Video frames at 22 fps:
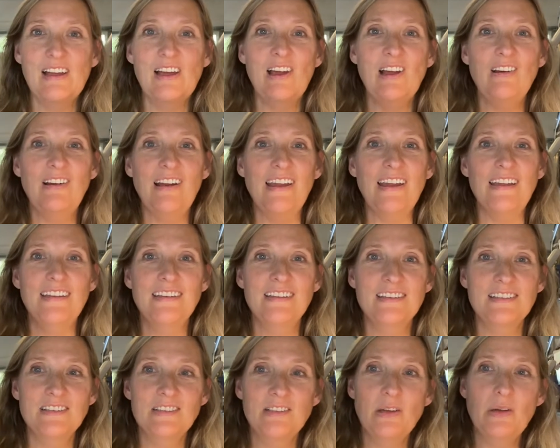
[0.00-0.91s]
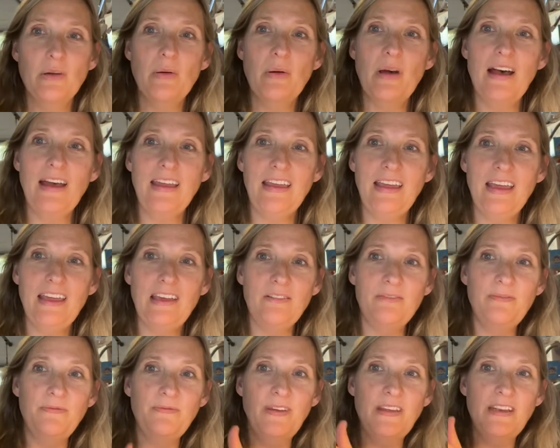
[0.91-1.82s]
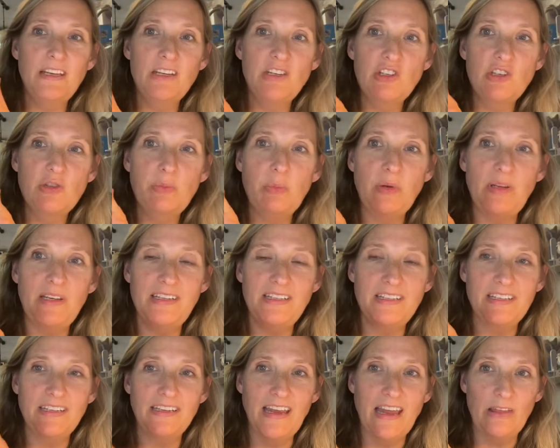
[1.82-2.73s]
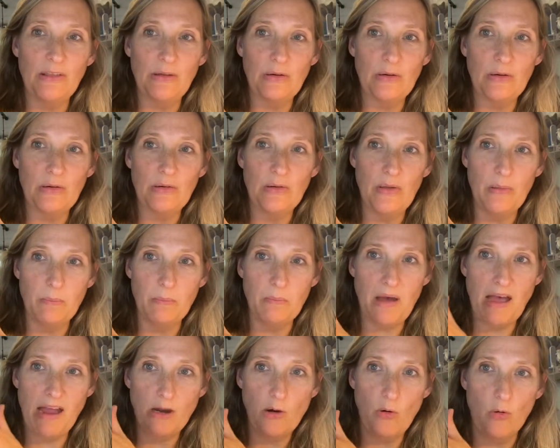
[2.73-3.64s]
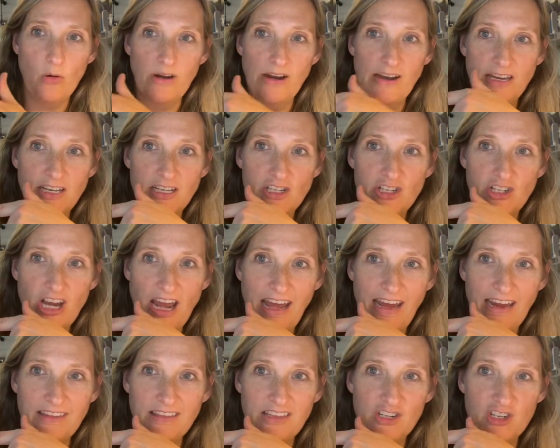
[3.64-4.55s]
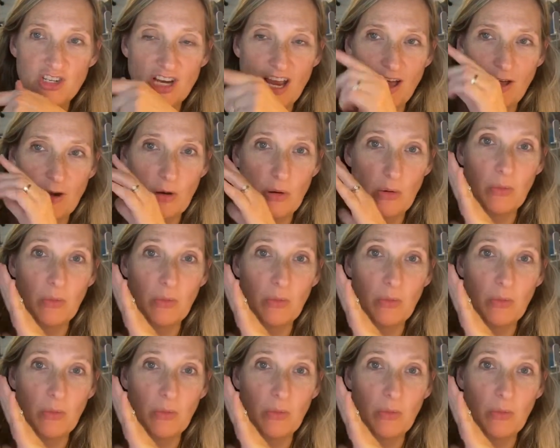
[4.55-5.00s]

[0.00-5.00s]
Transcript: All right, so I have finished putting together my orange and the shadow,